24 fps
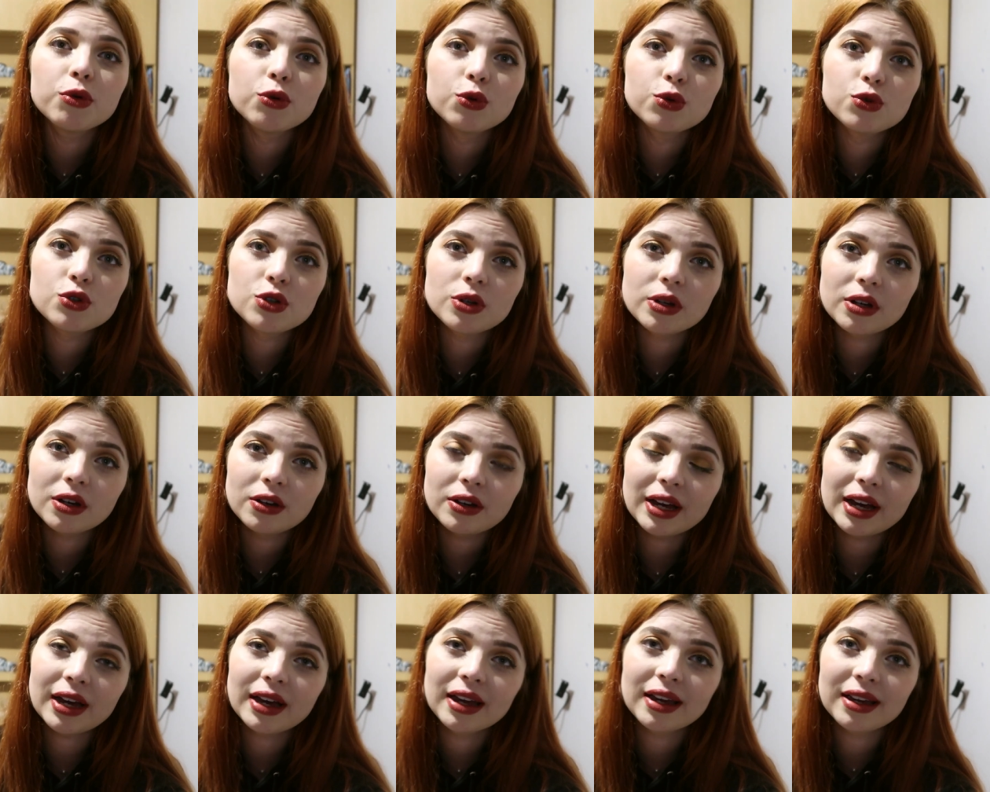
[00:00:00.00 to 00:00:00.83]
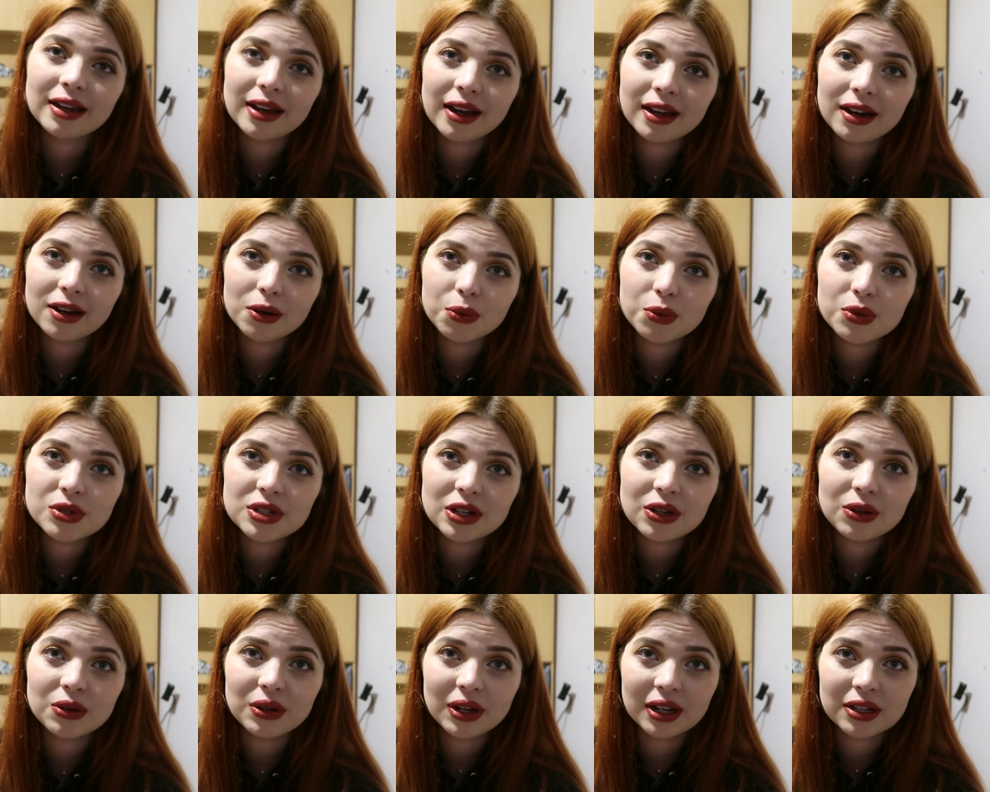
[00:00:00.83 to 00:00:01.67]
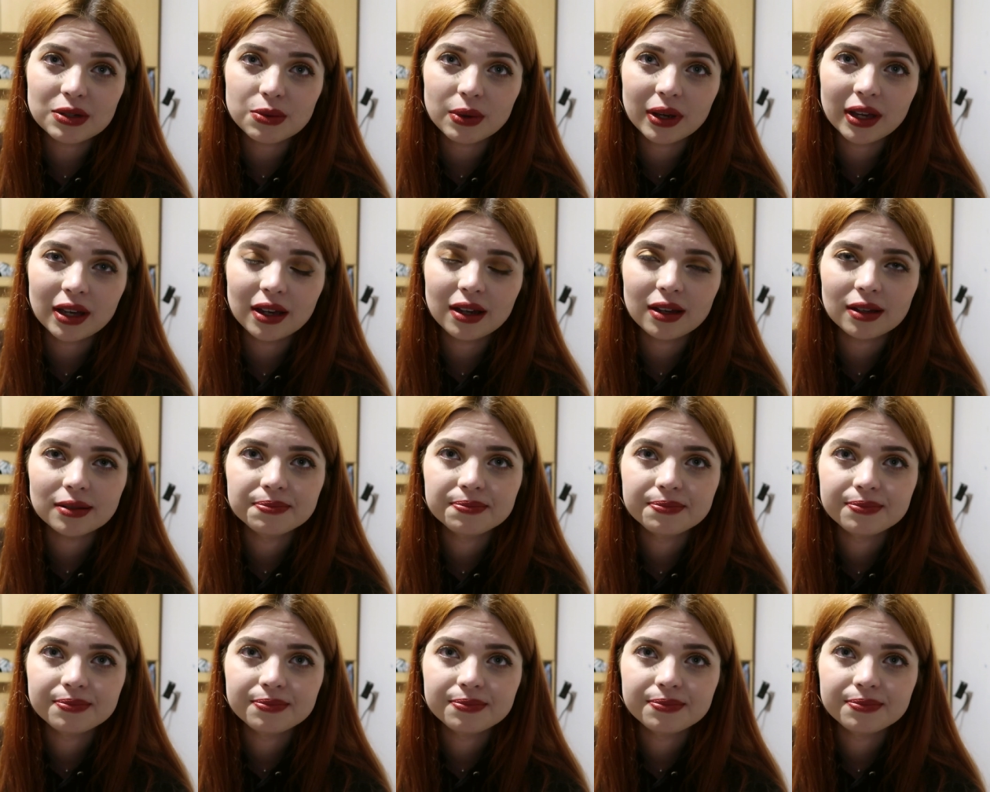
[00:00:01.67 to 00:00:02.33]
you're all doing okay, and I will see you next week.